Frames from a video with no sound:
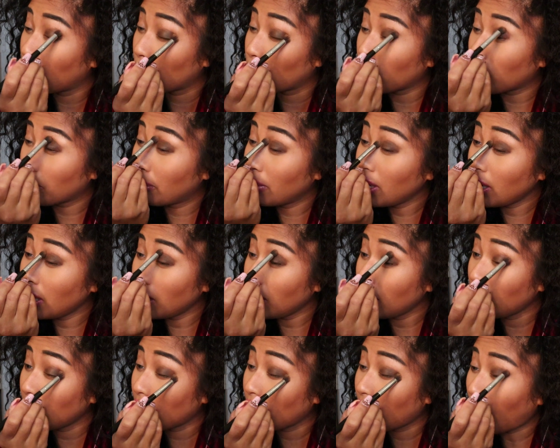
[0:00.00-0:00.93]
with
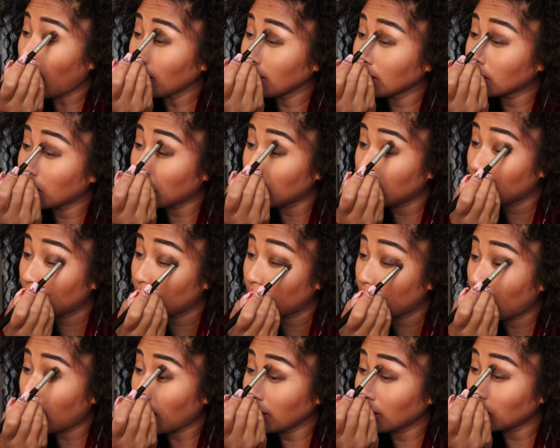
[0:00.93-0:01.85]
me, I
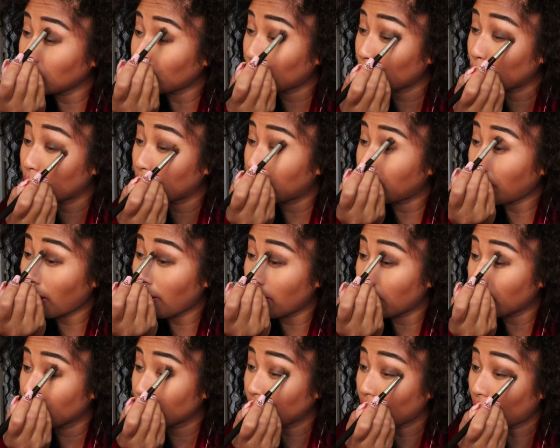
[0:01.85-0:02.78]
started with
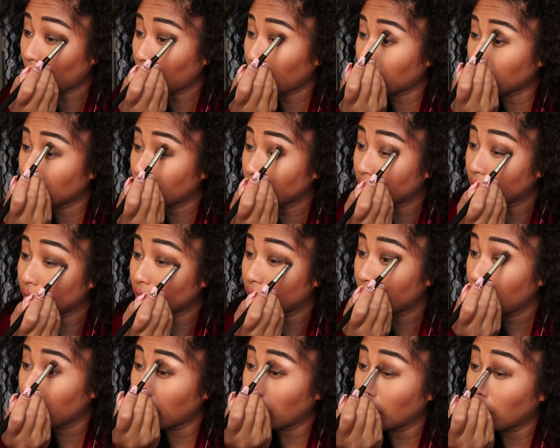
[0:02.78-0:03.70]
$500.
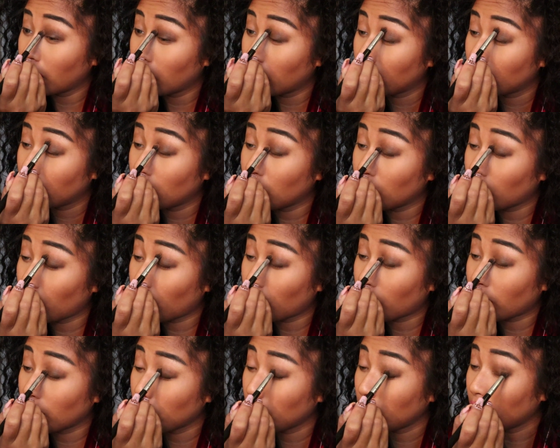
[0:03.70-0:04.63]
You know
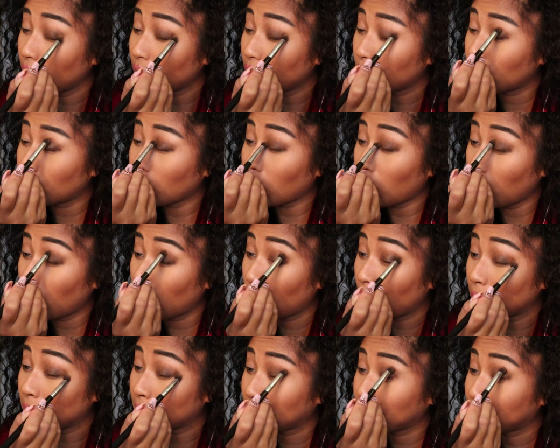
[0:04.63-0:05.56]
what I mean?
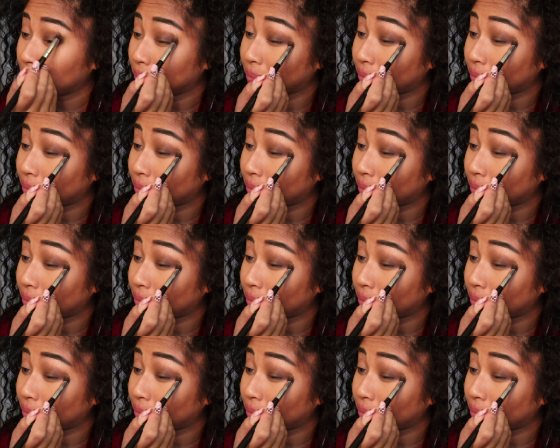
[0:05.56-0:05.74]
So,